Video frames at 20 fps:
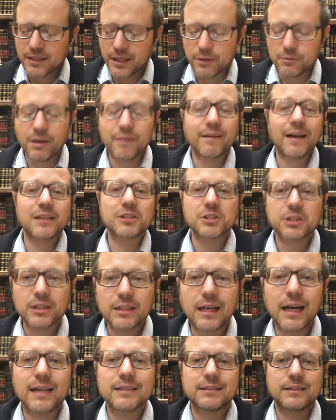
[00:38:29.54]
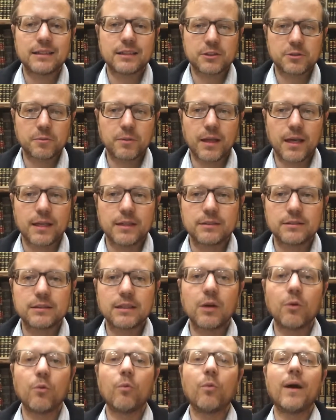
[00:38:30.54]
Rav Ashkenazi explains
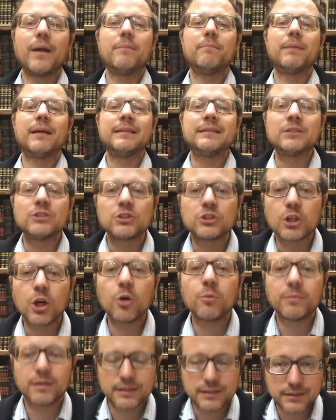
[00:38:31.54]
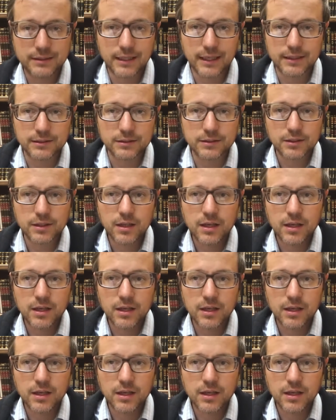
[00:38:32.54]
that when Ben Zoma says